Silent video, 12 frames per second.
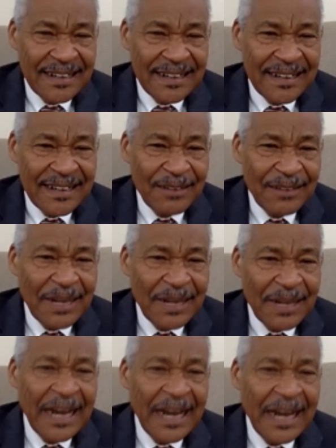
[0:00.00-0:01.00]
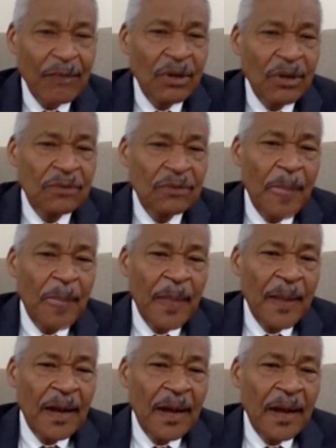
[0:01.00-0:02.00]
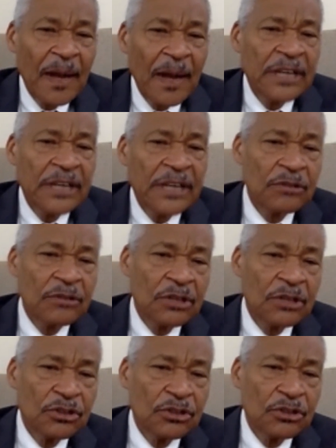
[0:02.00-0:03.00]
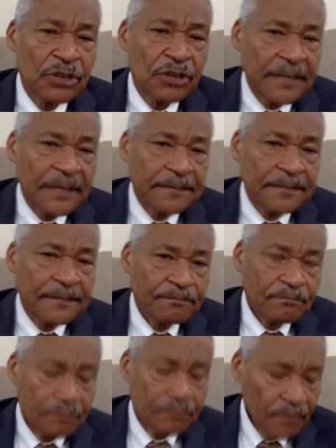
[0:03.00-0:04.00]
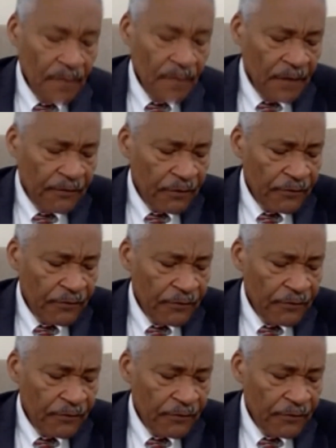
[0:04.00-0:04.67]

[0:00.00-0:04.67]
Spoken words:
Well, I want to take you on a journey for a few minutes